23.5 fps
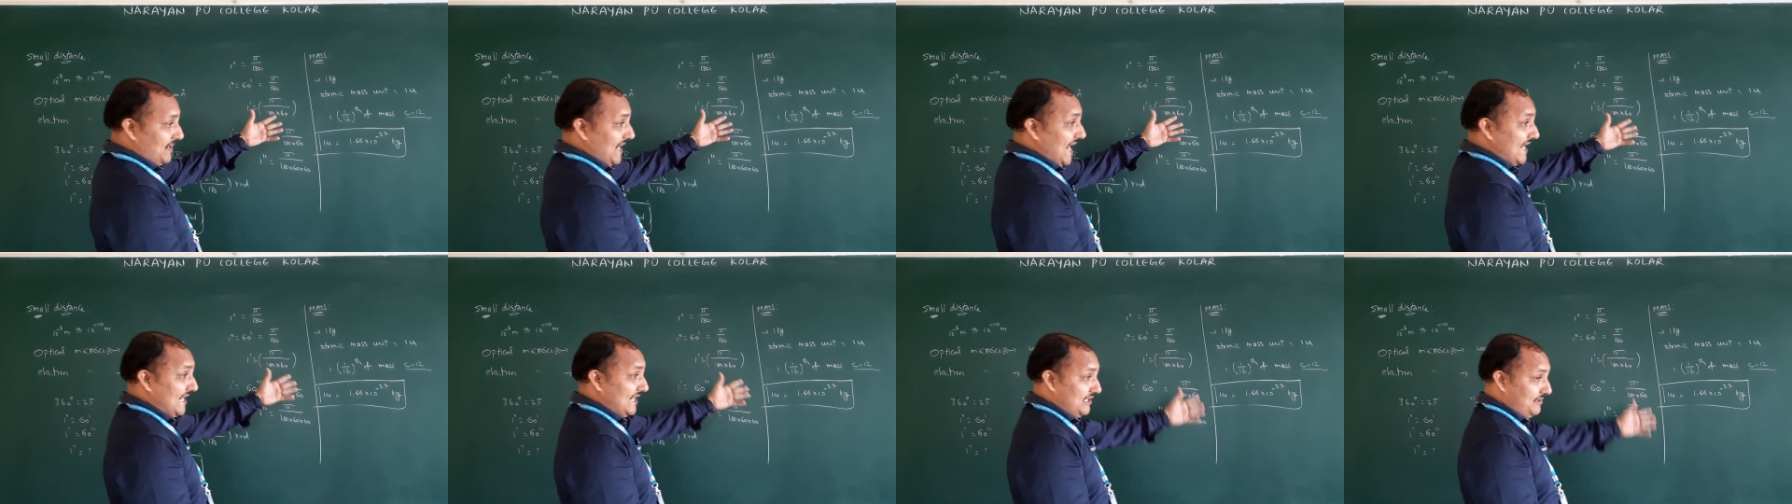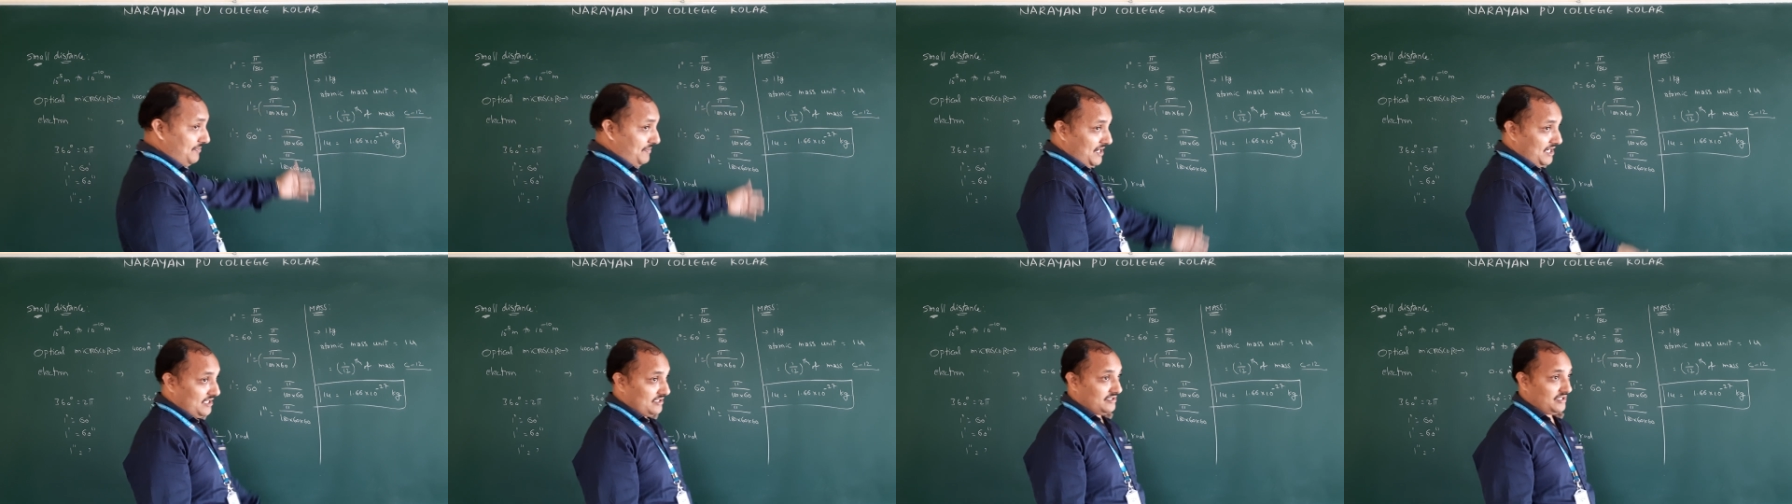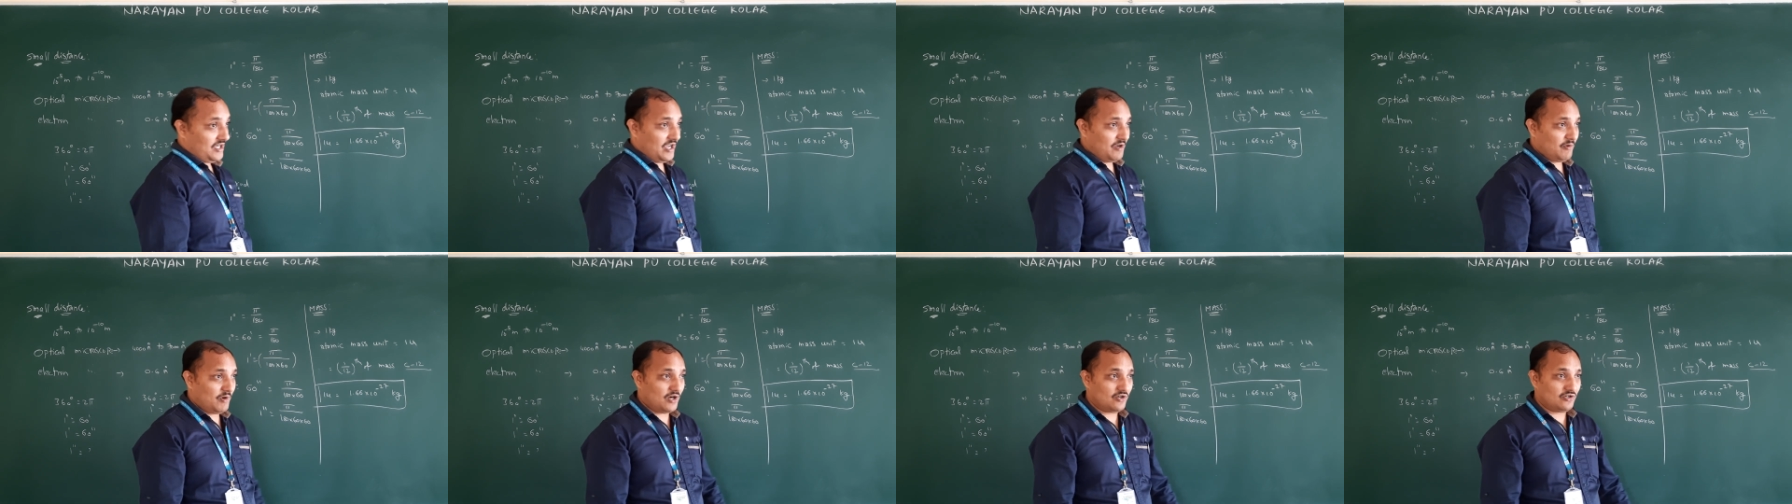Planet
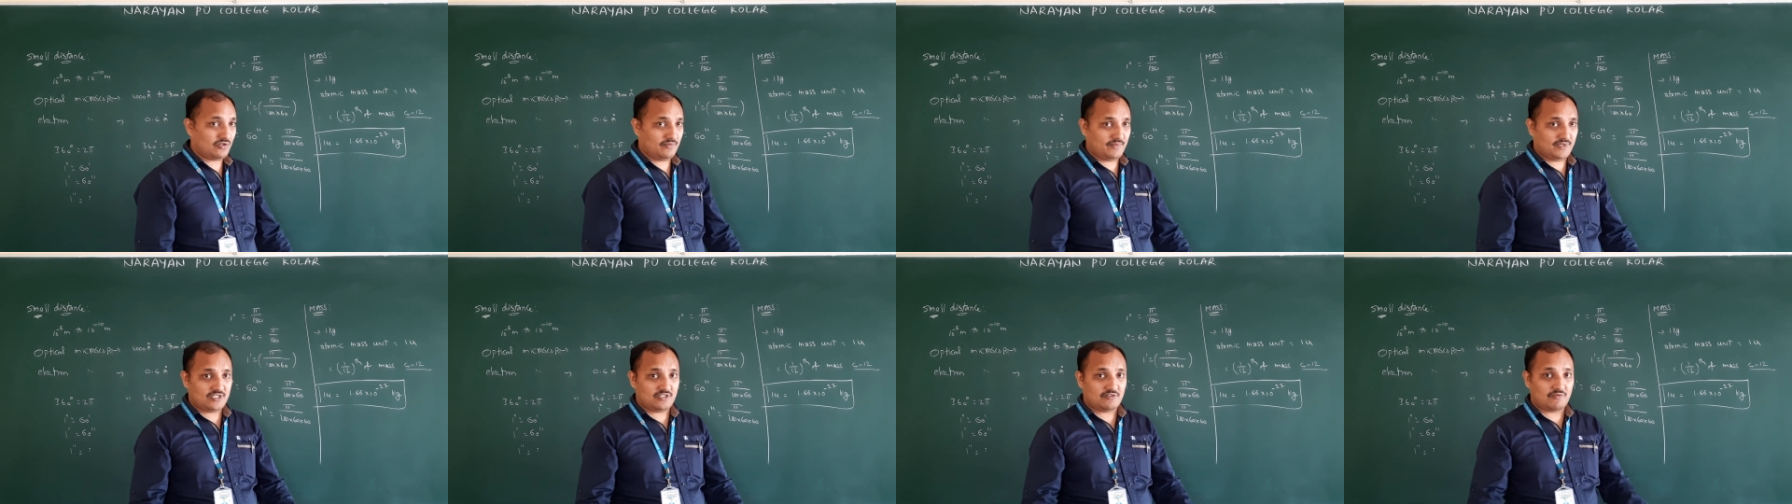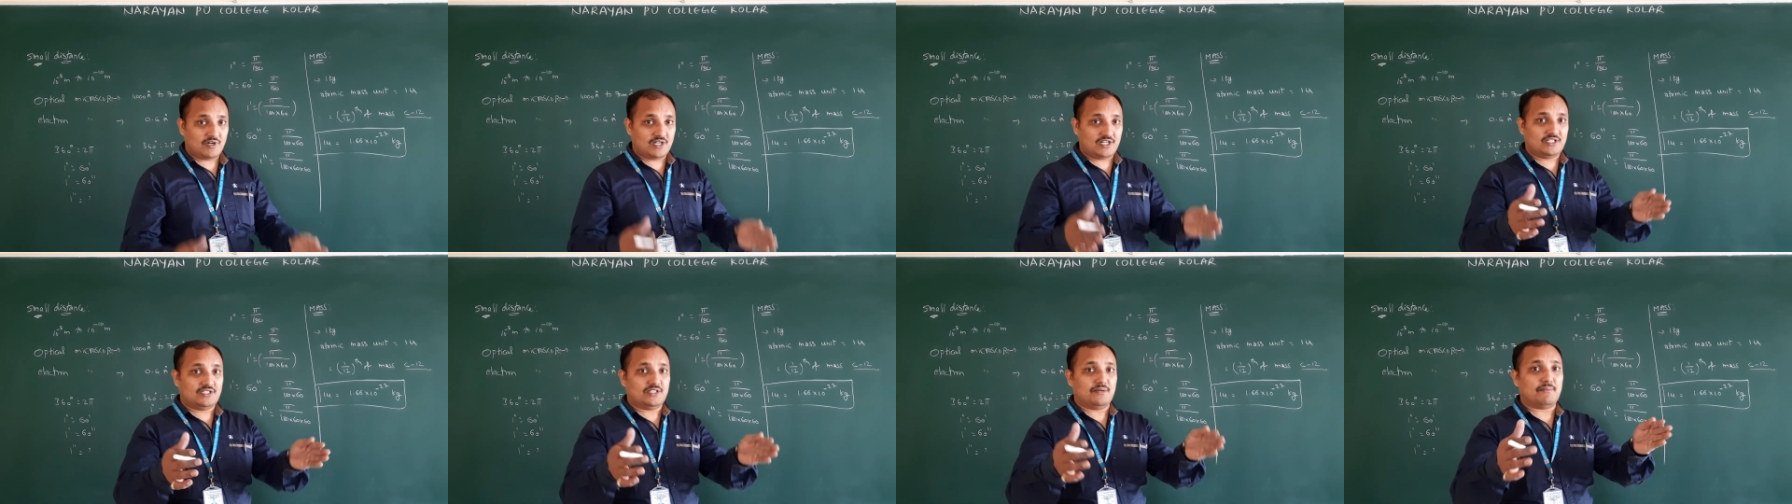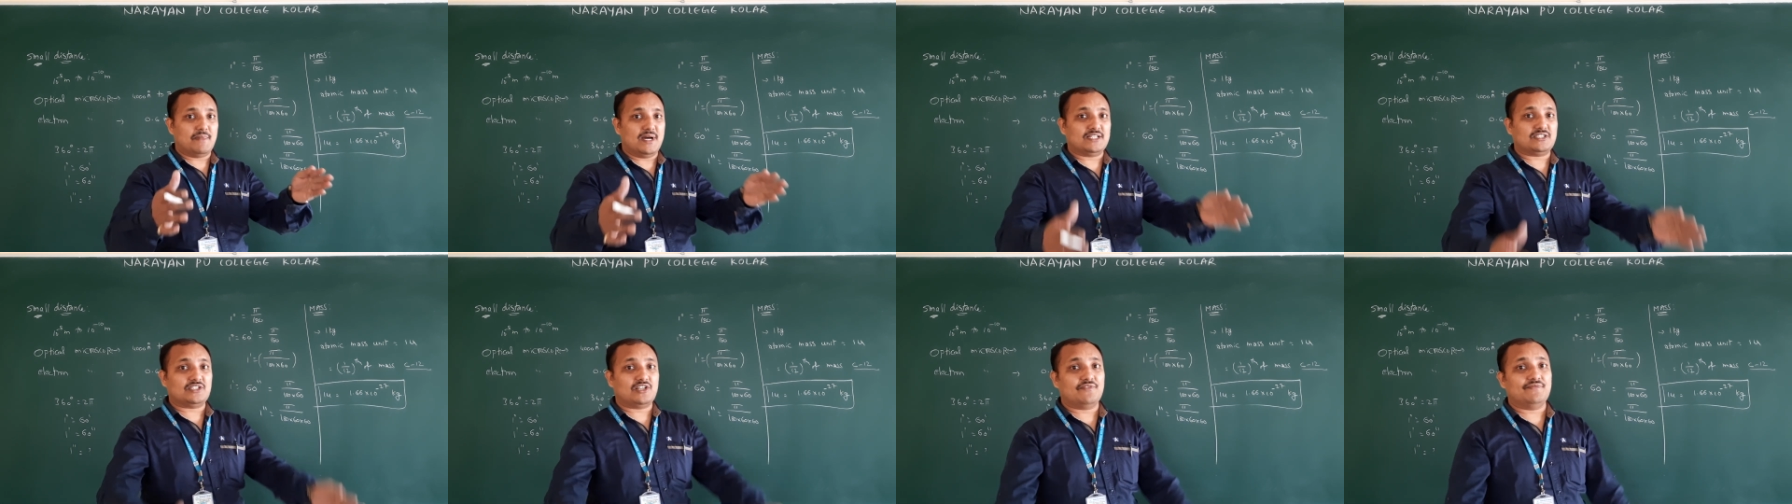mass. I want to measure what is the
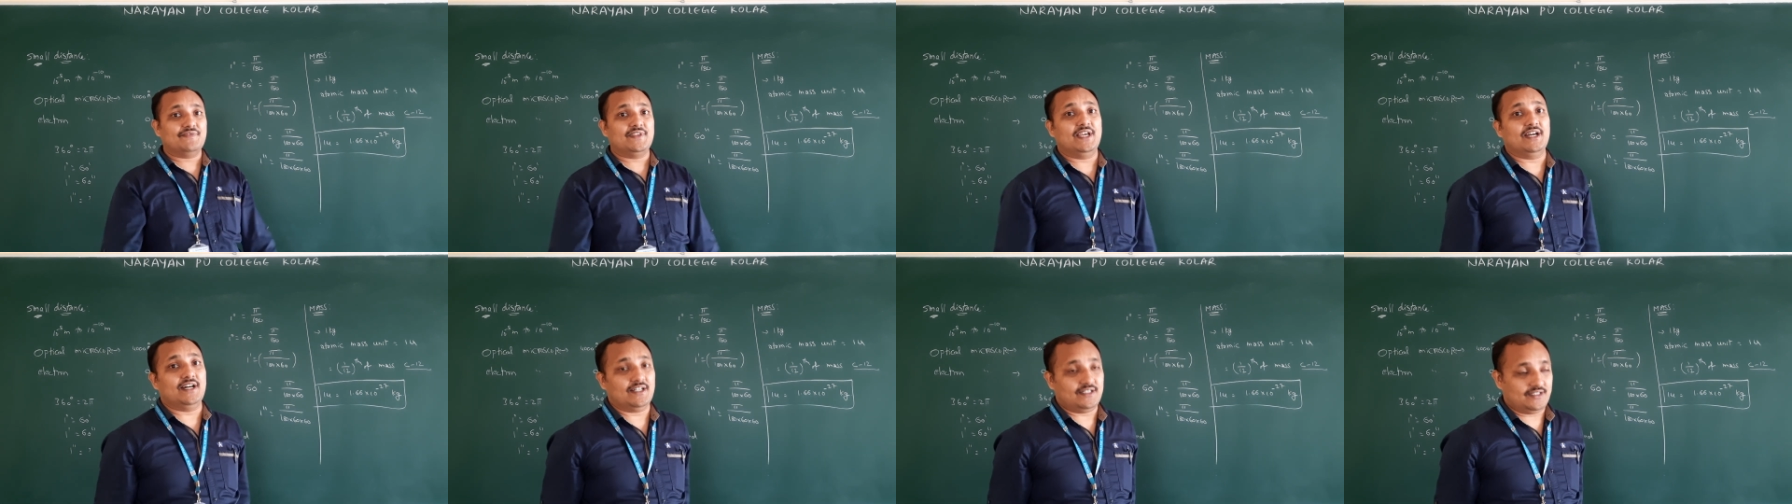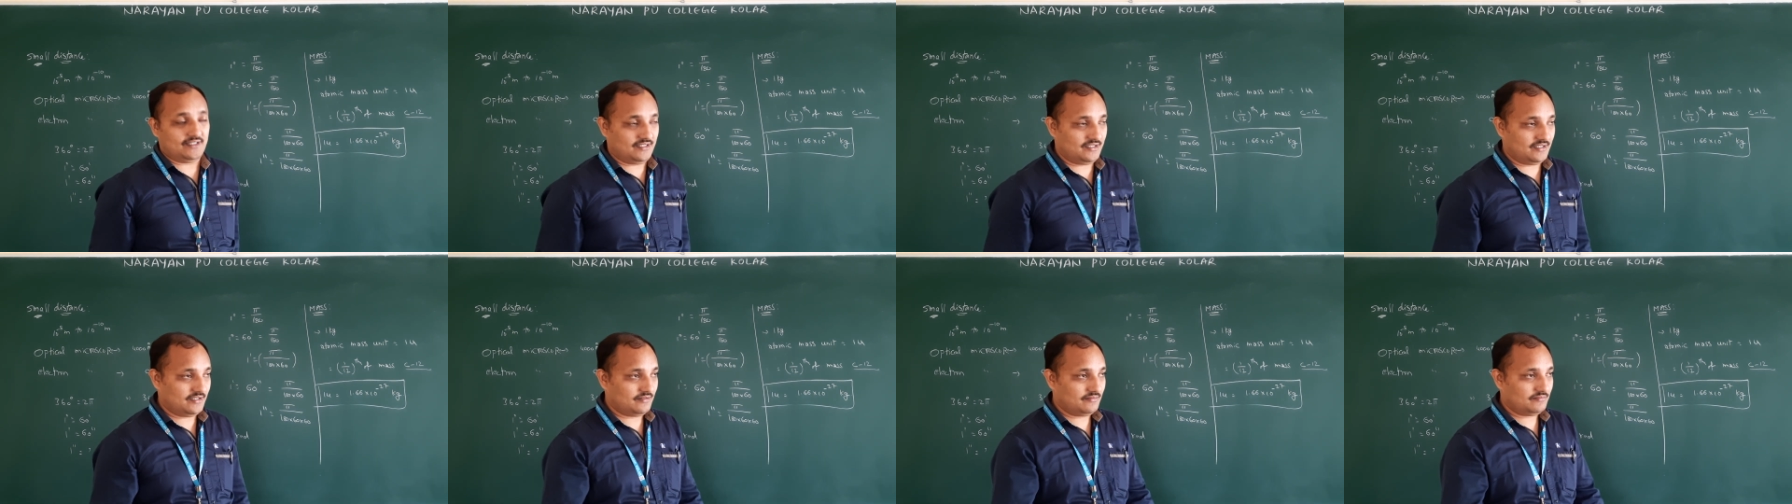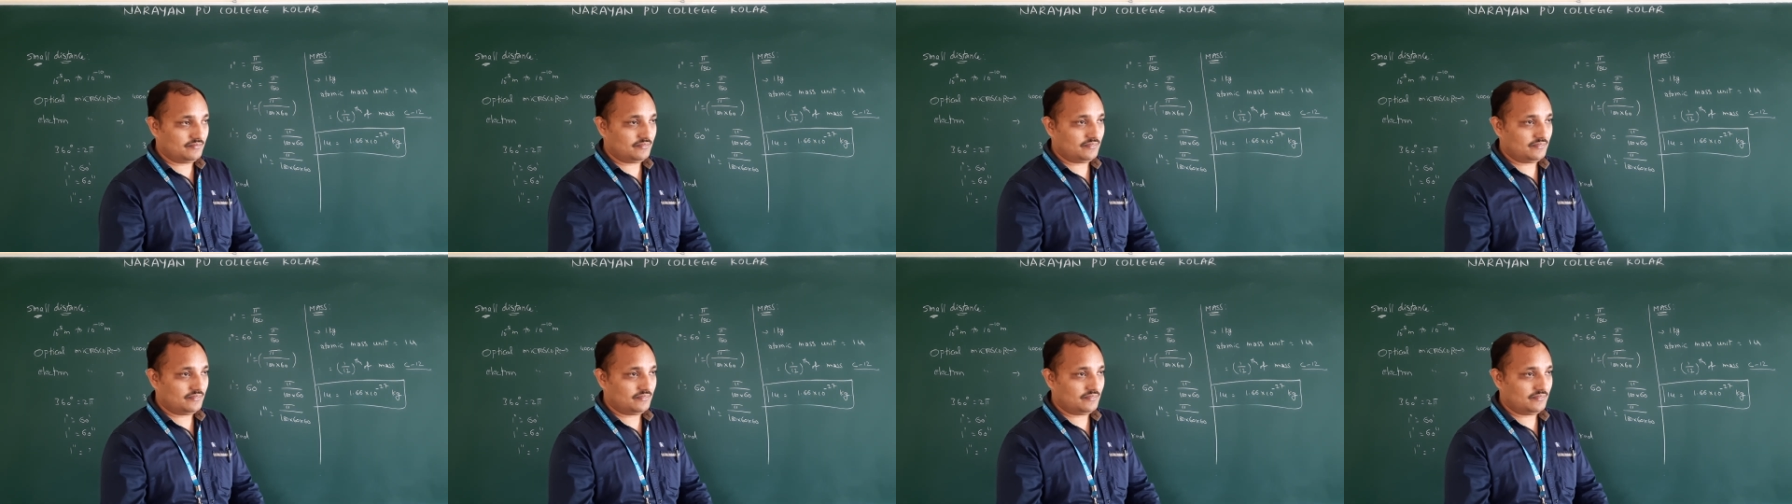mass of the Earth.